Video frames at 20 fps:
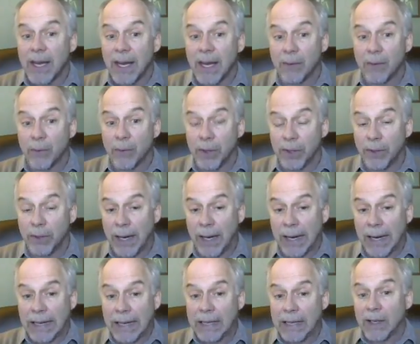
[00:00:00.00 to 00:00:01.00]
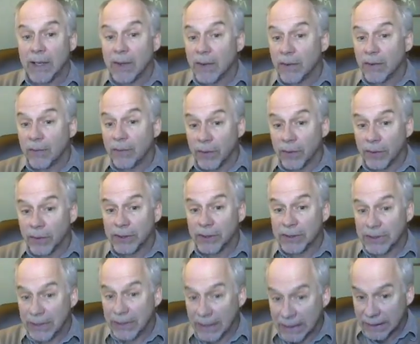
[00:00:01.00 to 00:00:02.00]
And when you add the
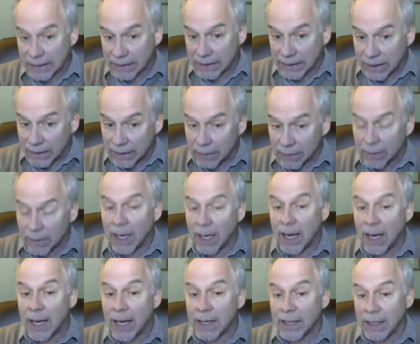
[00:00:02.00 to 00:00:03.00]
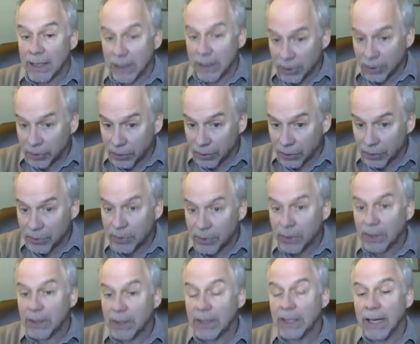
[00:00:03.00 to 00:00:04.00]
first 6 odd integers,